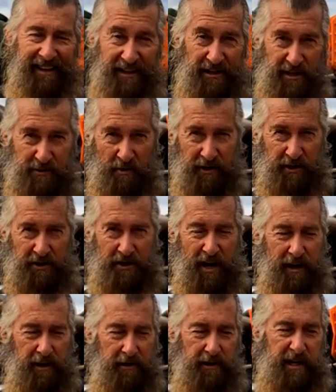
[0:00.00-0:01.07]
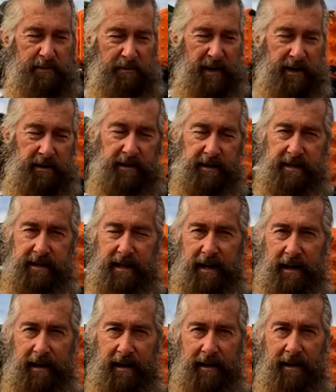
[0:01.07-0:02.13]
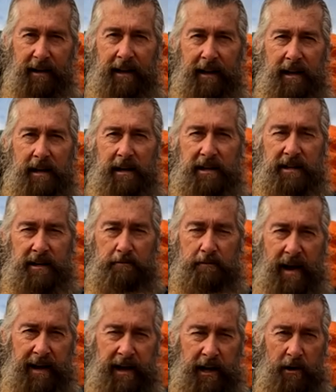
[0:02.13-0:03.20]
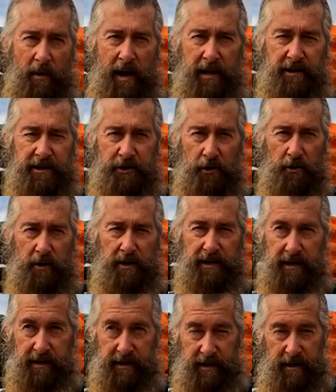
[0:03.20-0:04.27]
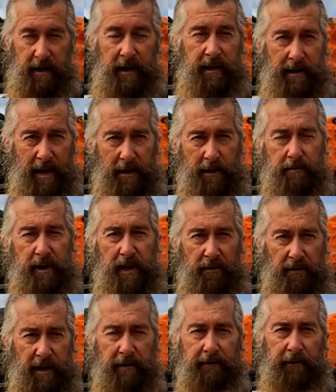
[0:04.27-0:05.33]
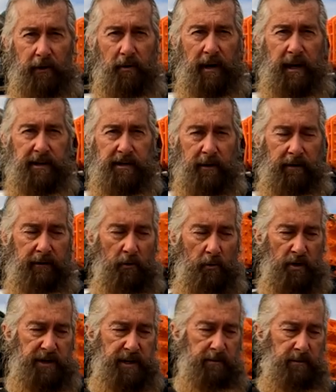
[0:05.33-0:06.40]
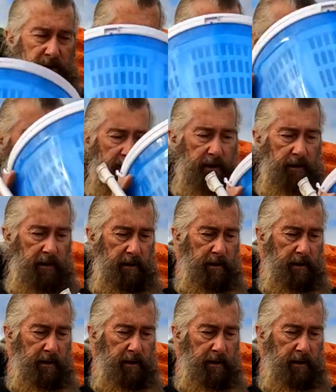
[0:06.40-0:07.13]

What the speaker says: I just wanted to show you this because packing away in storage is another big thing for any sort of a washing machine.